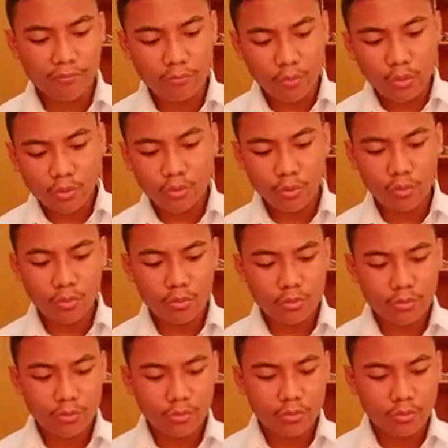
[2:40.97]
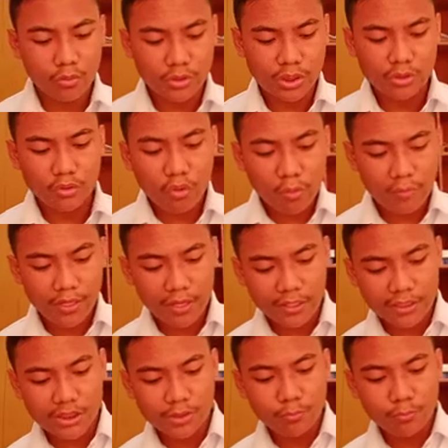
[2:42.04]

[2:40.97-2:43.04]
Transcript: Gojek Tokopedia reached